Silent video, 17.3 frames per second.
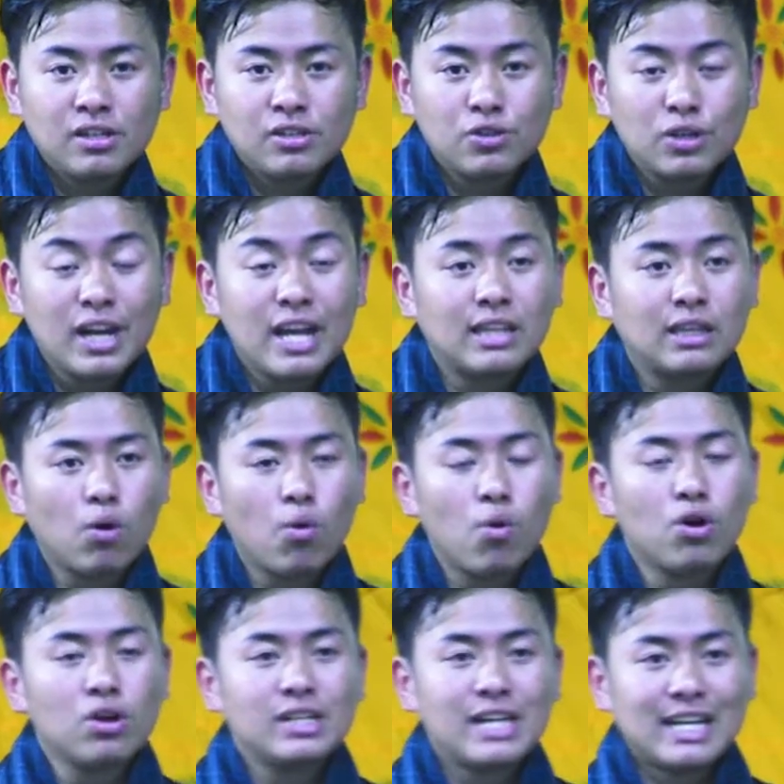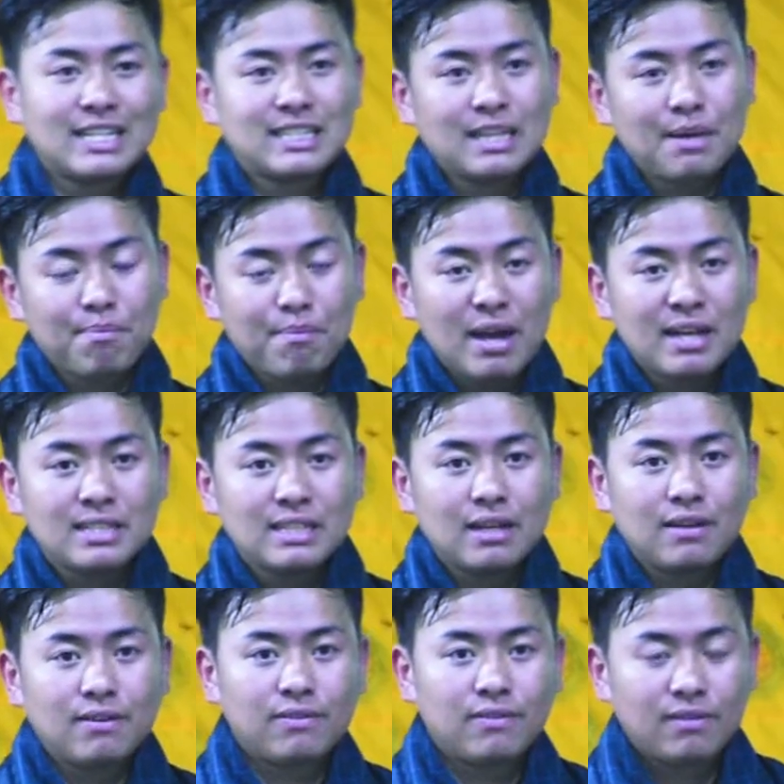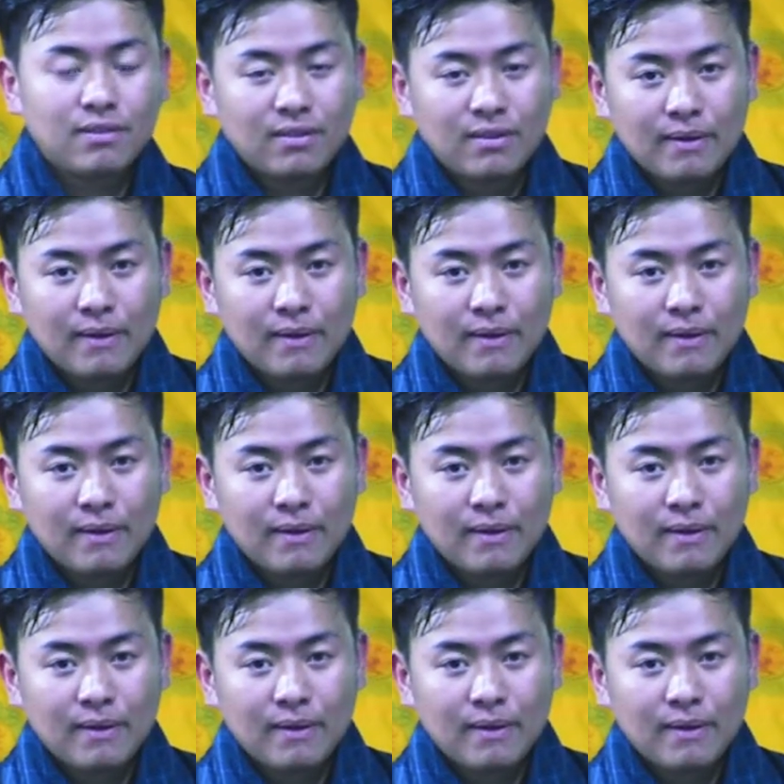to let the world accept myself.